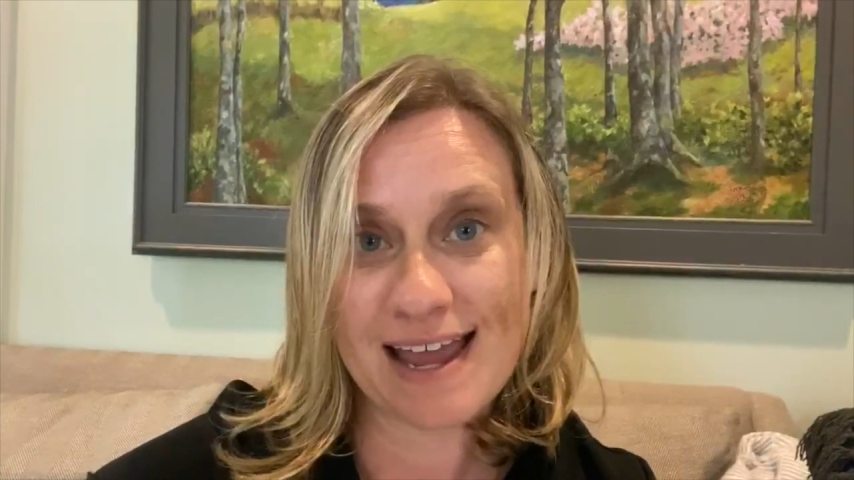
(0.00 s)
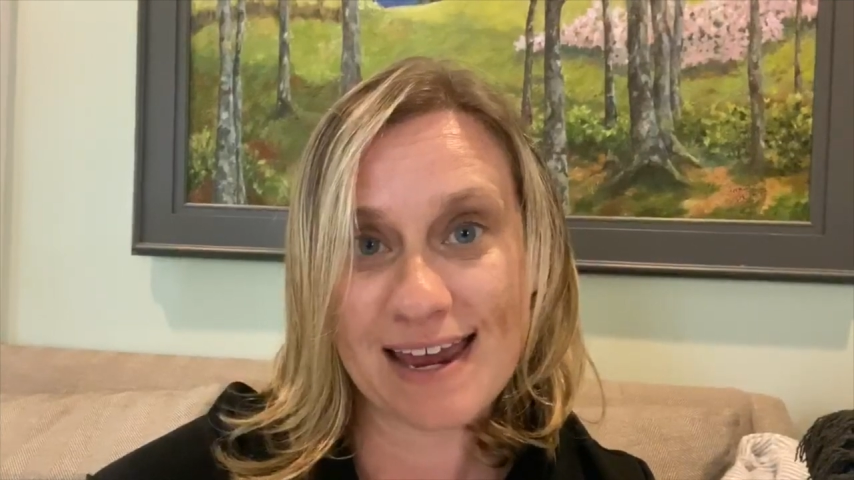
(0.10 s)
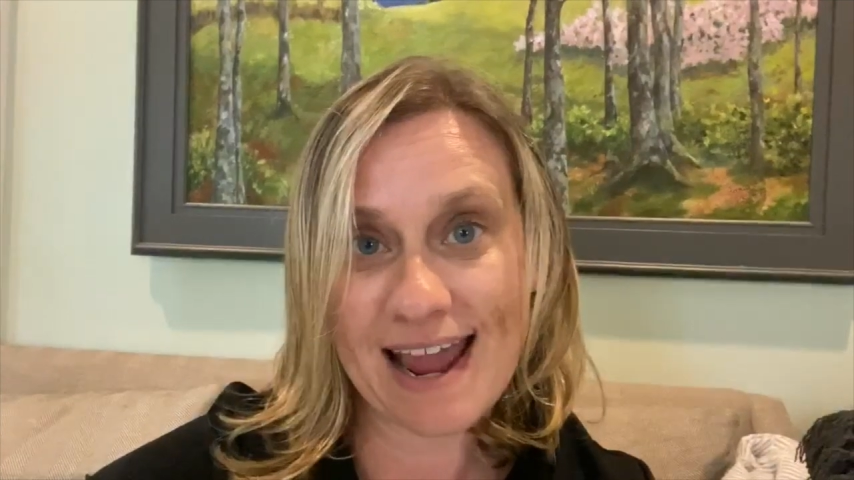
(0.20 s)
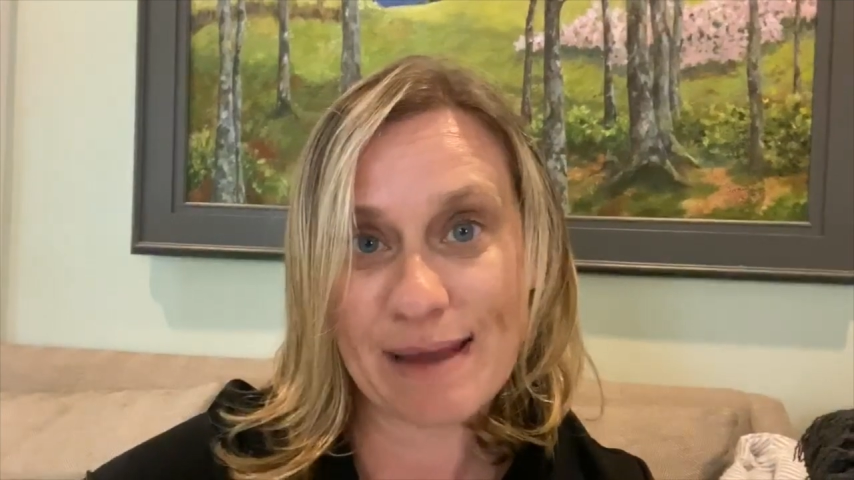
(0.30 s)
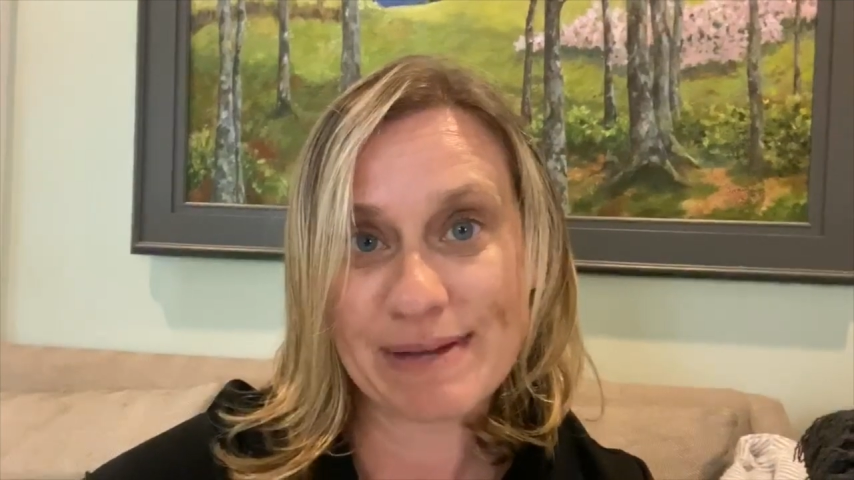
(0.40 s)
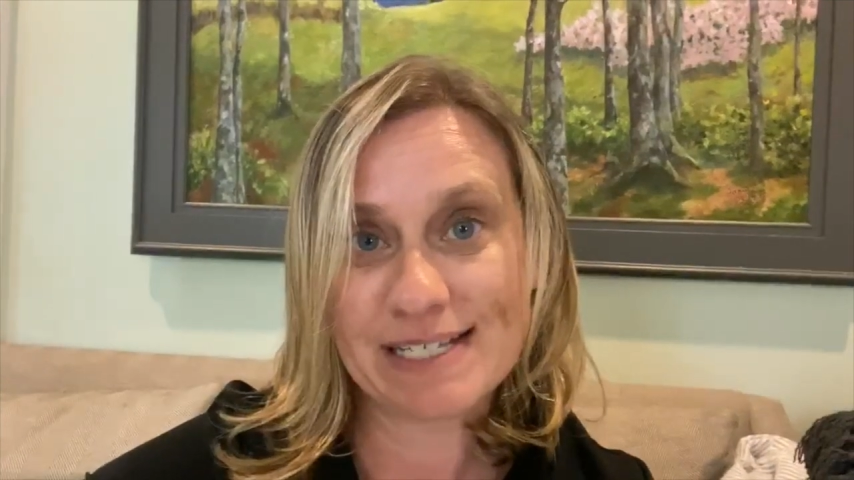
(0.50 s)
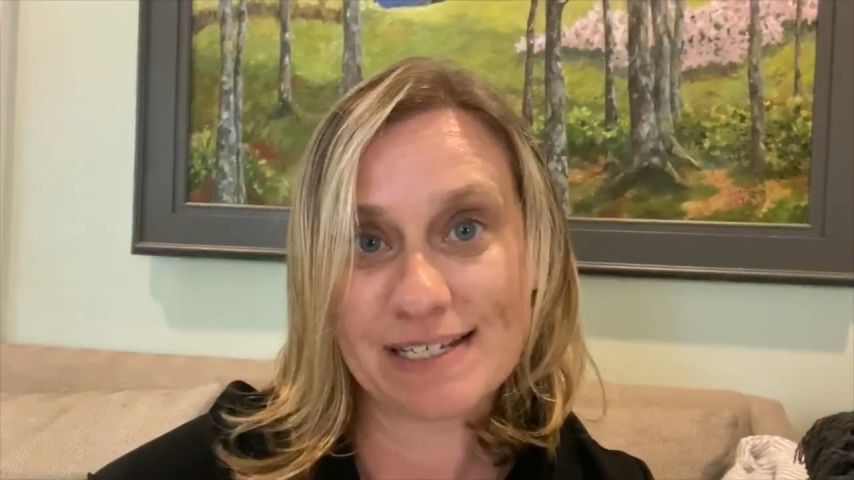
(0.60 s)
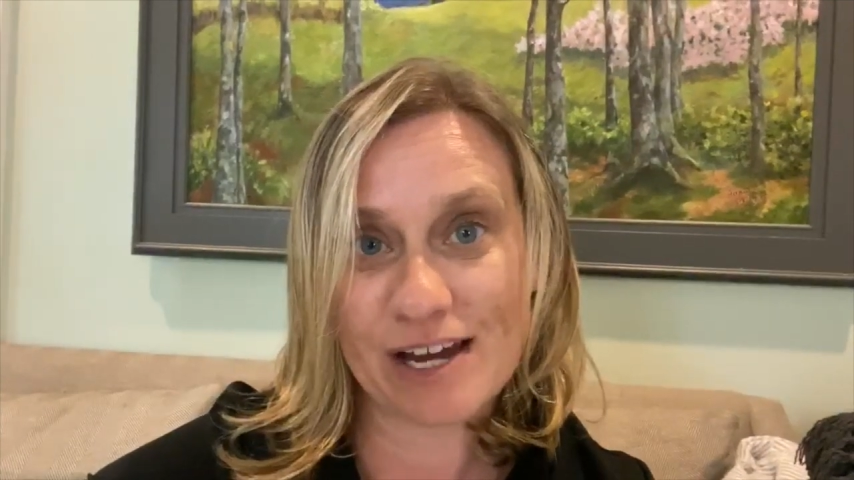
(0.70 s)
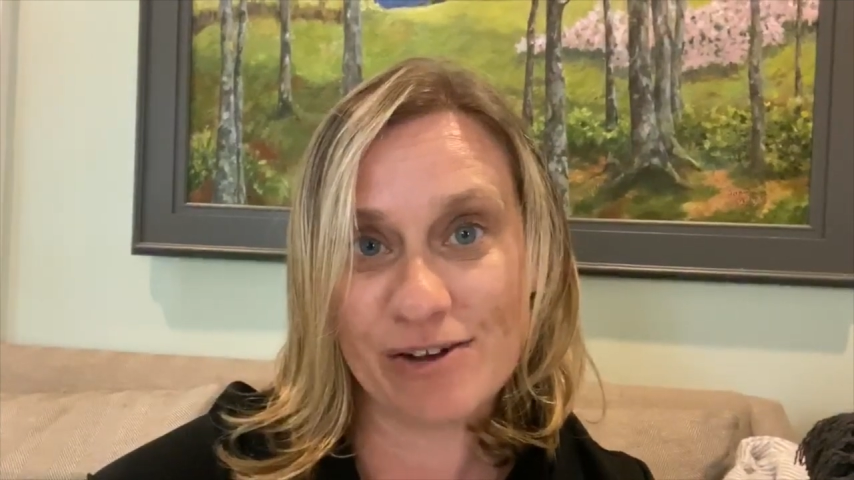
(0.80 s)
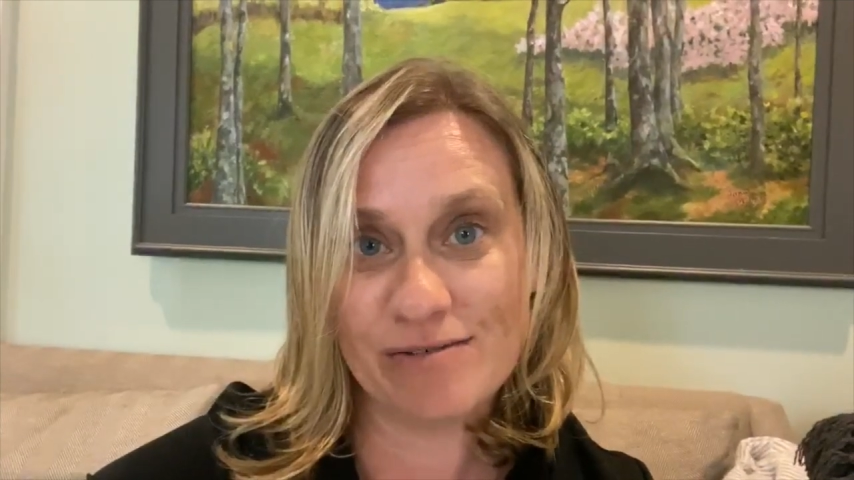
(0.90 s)
and Amy
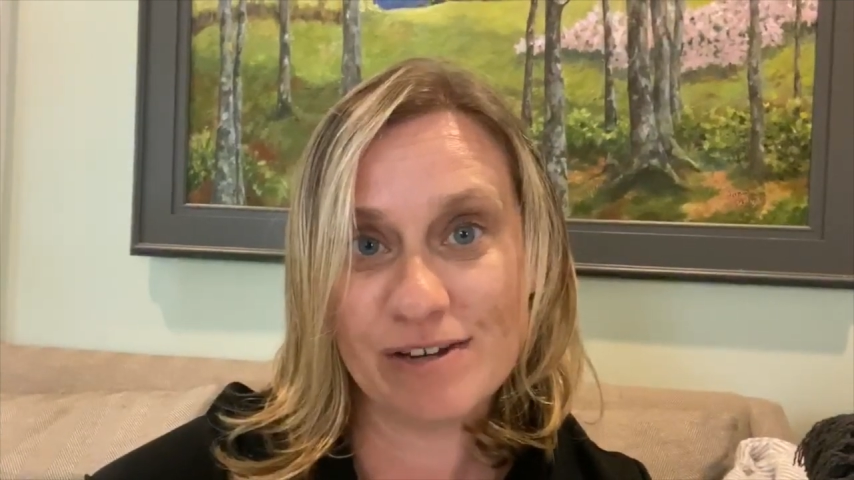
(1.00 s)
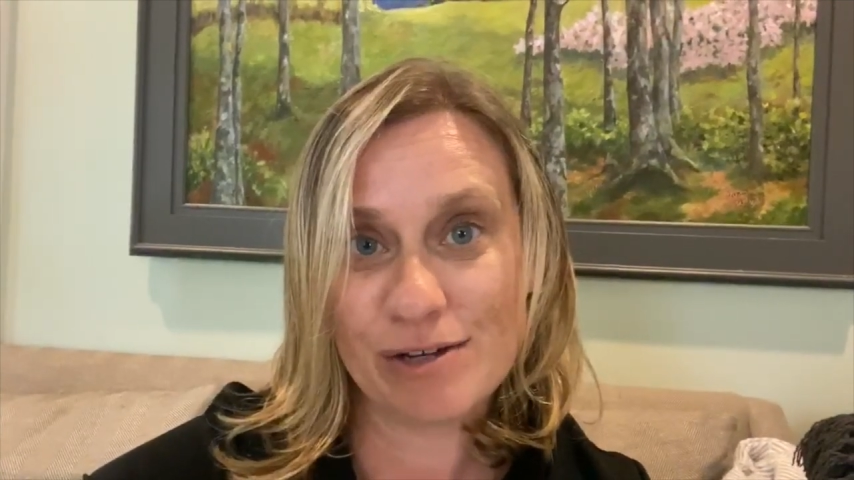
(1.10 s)
Stone,